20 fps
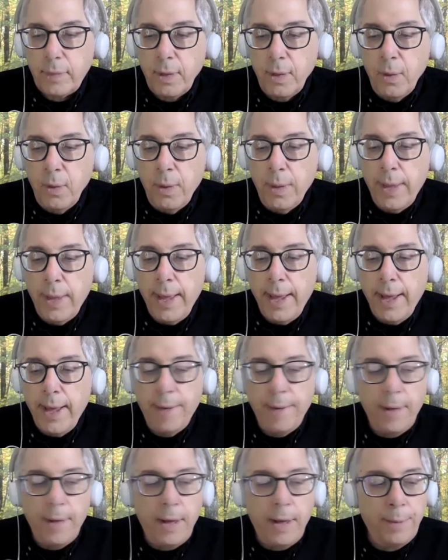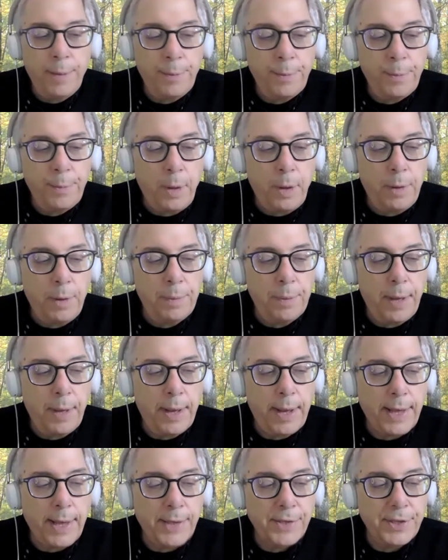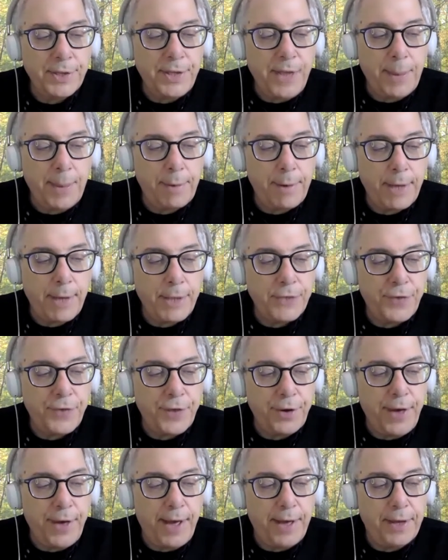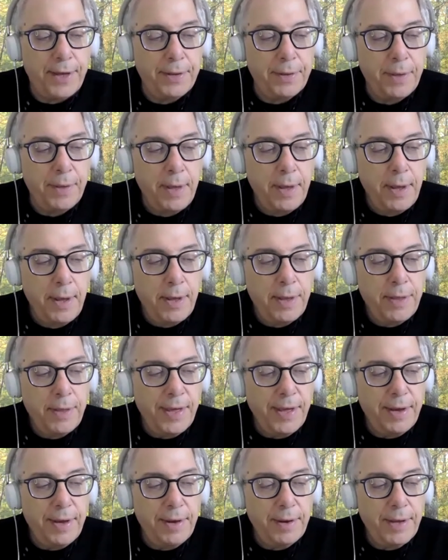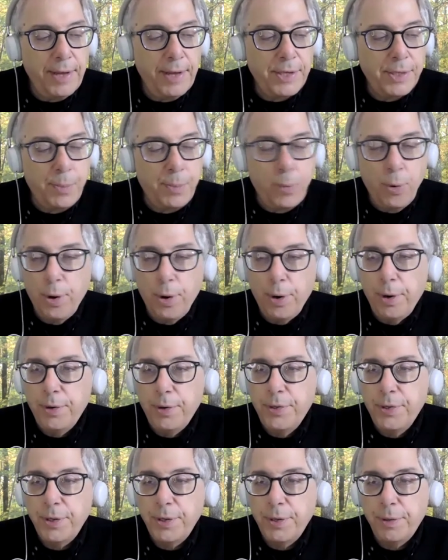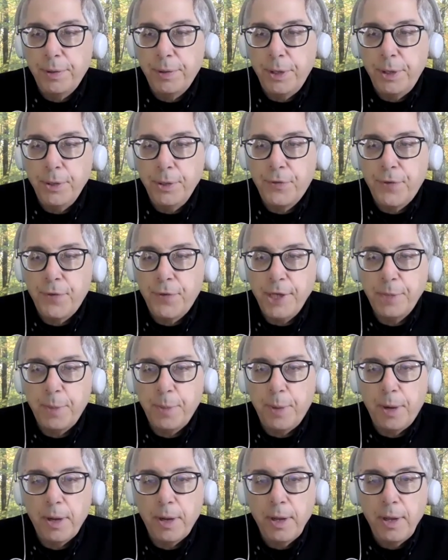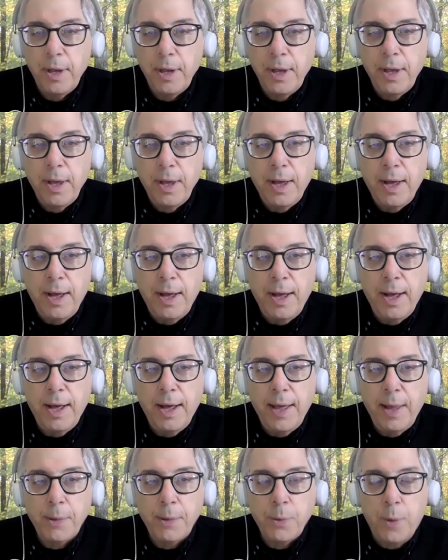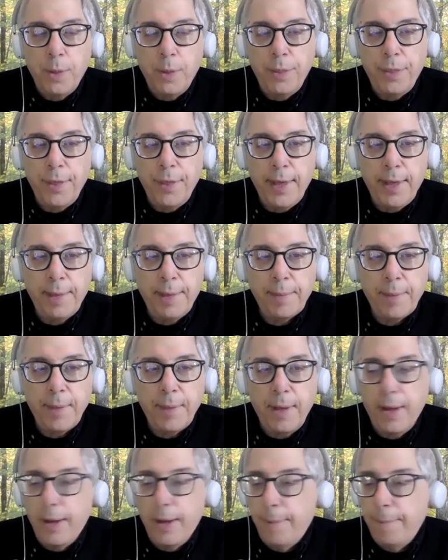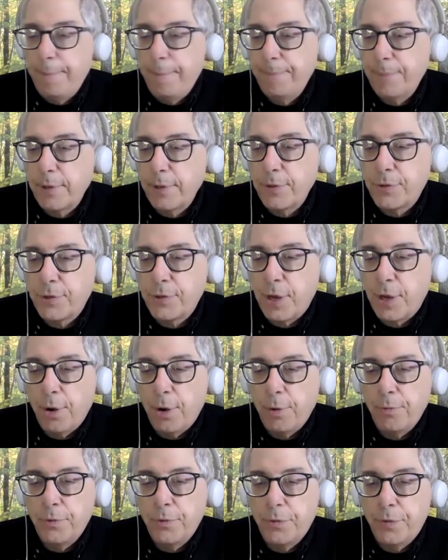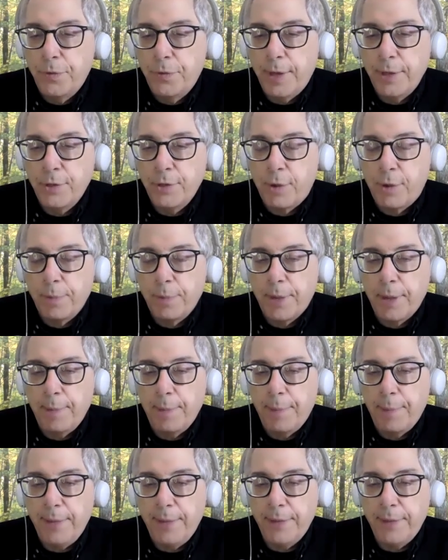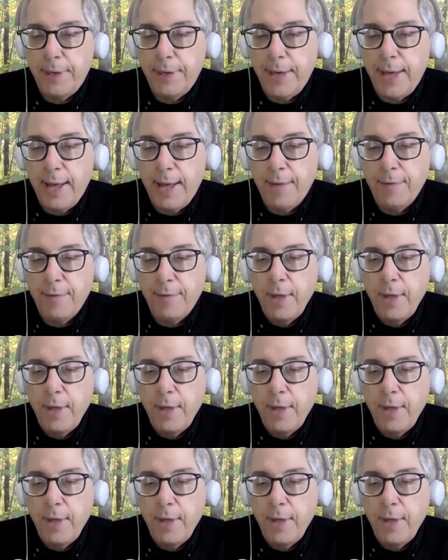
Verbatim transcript: Well, yeah. Um, well, I guess the Democrats figured out that it's important to use Facebook. Uh, that was one thing. Um, so the Trump campaign didn't have